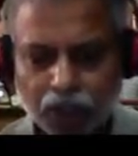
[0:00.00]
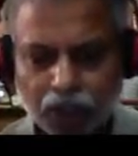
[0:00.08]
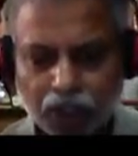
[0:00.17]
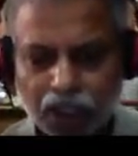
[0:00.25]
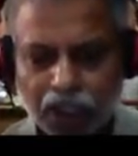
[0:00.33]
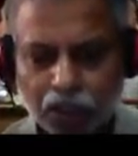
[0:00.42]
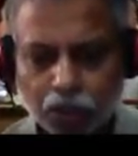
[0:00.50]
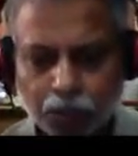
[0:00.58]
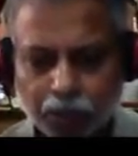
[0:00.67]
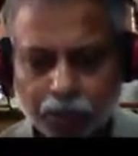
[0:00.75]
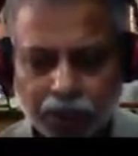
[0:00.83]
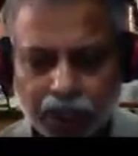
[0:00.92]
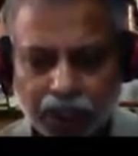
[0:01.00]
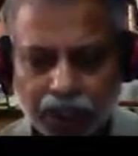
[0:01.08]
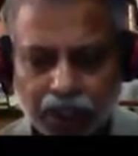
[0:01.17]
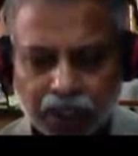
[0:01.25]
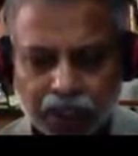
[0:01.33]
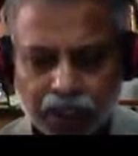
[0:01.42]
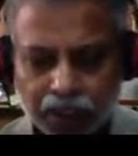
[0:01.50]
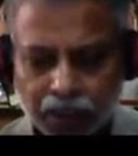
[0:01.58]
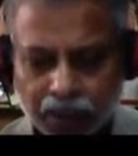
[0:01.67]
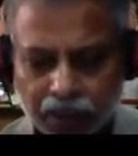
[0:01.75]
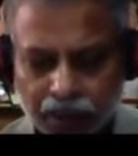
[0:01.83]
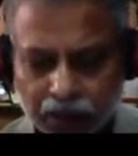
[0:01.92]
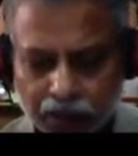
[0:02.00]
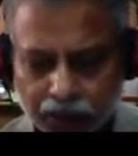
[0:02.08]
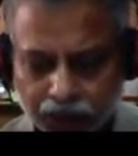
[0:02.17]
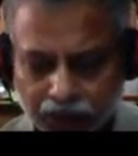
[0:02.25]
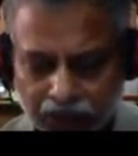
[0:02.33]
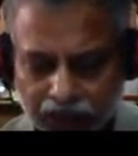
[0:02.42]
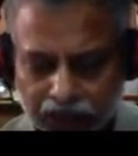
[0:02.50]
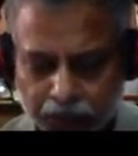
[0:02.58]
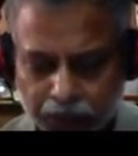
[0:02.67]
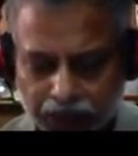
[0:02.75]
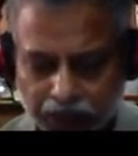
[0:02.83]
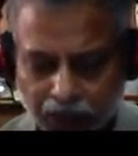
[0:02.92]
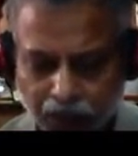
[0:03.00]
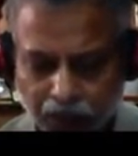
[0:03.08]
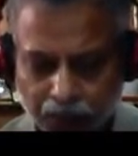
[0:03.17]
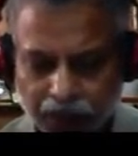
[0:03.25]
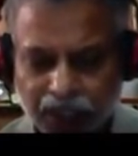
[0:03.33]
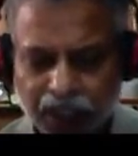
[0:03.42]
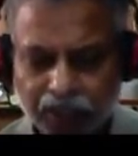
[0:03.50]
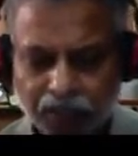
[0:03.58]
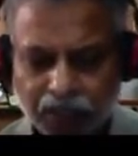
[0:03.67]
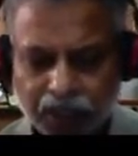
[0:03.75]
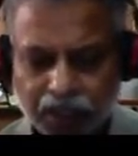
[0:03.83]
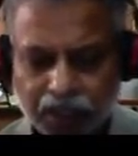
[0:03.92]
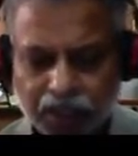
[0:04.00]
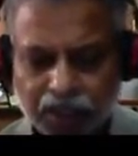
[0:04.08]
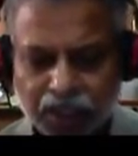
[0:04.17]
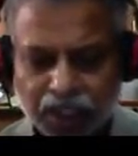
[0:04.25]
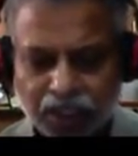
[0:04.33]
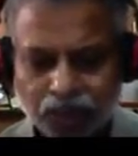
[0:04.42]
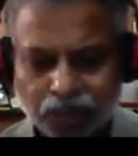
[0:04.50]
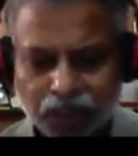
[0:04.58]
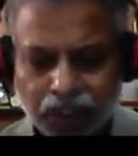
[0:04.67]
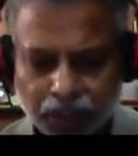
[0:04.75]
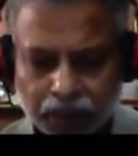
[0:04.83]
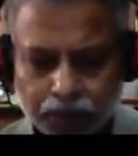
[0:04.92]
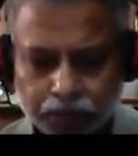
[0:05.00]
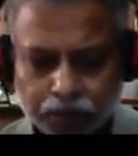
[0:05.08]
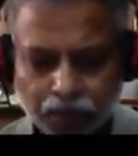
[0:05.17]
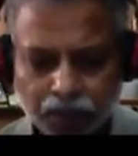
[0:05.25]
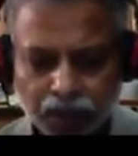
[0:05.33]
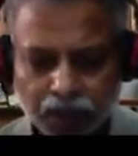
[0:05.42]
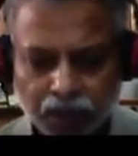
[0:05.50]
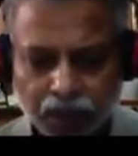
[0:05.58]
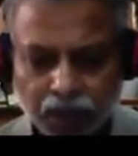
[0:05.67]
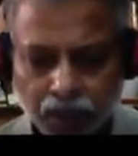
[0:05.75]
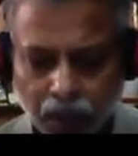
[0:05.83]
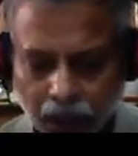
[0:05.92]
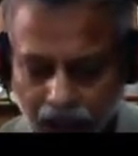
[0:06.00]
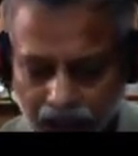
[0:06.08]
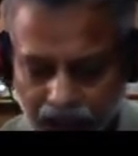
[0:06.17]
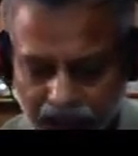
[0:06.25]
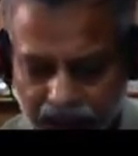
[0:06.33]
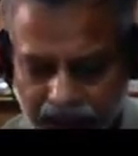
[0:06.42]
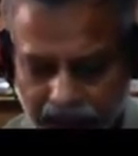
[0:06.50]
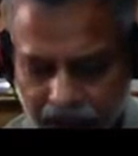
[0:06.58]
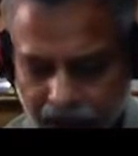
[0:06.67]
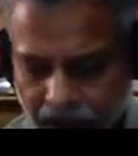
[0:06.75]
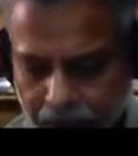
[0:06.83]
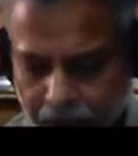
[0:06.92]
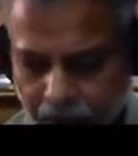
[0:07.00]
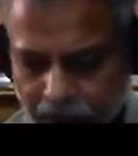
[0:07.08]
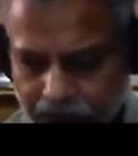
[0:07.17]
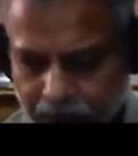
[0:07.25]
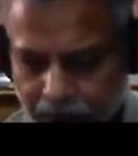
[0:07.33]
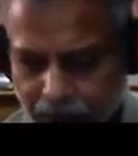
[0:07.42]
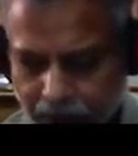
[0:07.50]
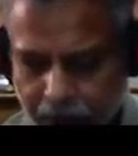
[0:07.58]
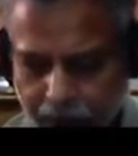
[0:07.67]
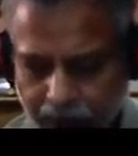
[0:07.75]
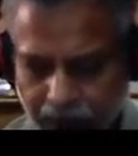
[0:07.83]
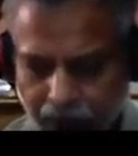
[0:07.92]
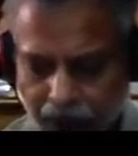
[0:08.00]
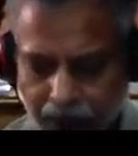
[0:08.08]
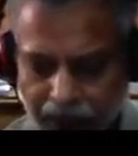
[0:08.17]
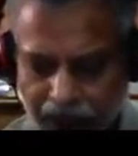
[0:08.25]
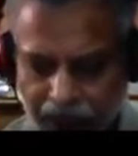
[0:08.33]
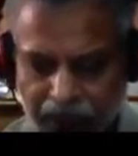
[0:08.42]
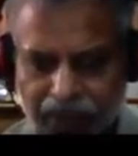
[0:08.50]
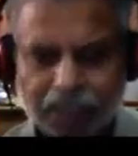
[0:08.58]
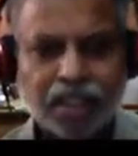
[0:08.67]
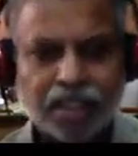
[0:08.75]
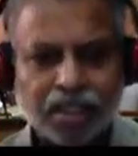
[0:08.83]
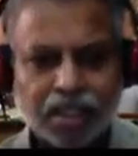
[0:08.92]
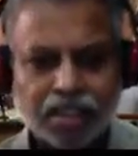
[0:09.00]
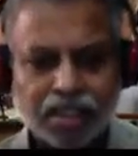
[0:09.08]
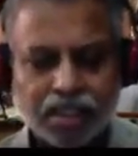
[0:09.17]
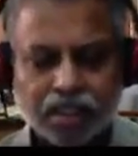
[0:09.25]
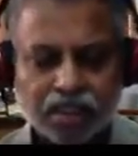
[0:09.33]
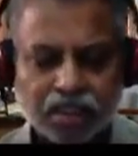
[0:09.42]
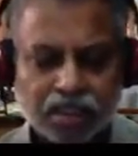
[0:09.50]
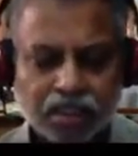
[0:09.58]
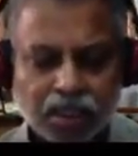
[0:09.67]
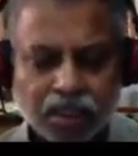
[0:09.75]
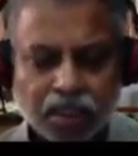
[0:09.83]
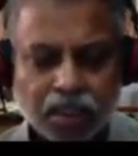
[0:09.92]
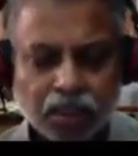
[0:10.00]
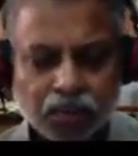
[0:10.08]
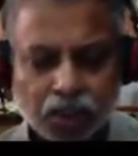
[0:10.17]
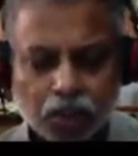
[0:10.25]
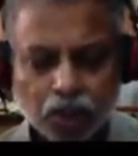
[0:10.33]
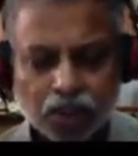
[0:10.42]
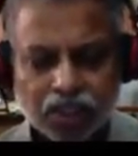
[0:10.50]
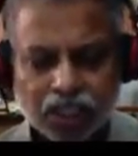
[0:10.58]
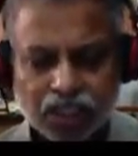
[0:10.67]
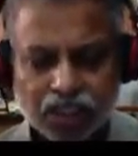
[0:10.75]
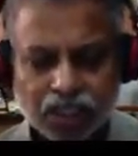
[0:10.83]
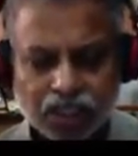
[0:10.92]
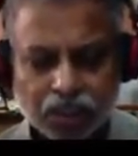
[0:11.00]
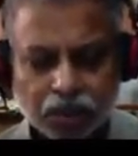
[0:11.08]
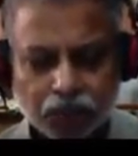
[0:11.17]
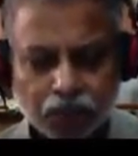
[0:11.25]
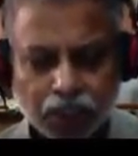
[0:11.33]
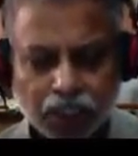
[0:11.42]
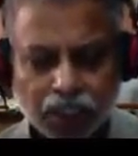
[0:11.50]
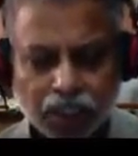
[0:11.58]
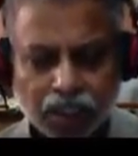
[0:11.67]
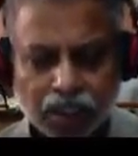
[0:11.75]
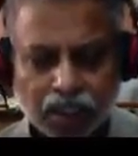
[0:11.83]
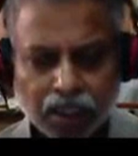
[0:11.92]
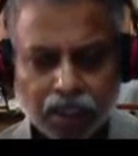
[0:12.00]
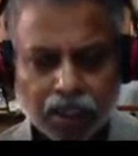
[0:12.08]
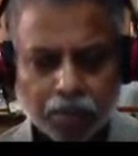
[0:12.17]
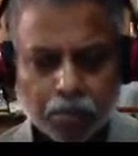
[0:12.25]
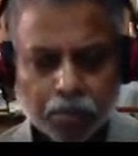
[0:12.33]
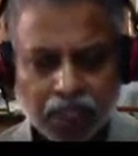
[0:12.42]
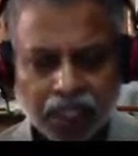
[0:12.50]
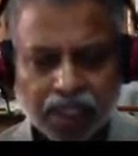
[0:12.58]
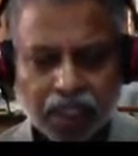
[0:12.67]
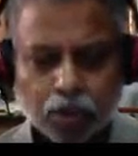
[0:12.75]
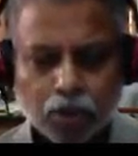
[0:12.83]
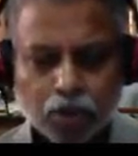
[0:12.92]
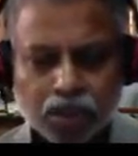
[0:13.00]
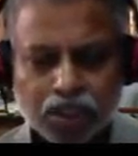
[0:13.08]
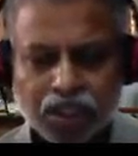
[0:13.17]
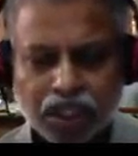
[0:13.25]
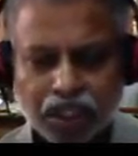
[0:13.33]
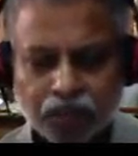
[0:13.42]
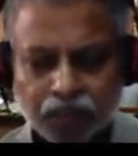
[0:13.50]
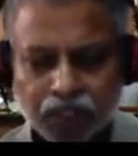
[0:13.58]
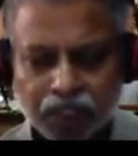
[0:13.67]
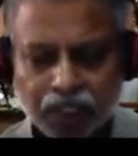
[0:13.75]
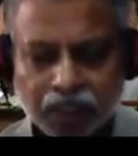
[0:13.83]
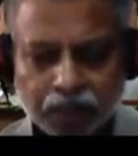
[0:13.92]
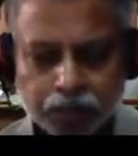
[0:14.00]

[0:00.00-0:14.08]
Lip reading: you are trying to prepare, if it has been accommodated with the see and feel, all that is actually possible by accommodating certain sensors. With those sensors, if you can make that to see and feel,